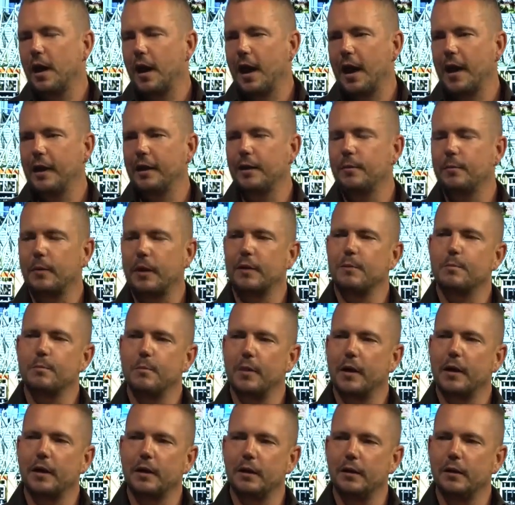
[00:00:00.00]
How do you make
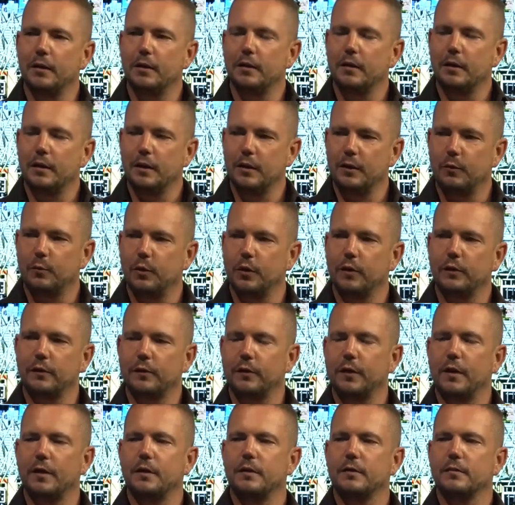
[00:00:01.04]
money in real
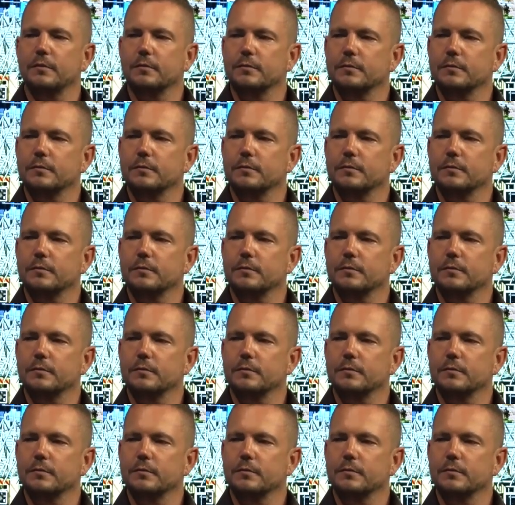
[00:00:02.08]
estate?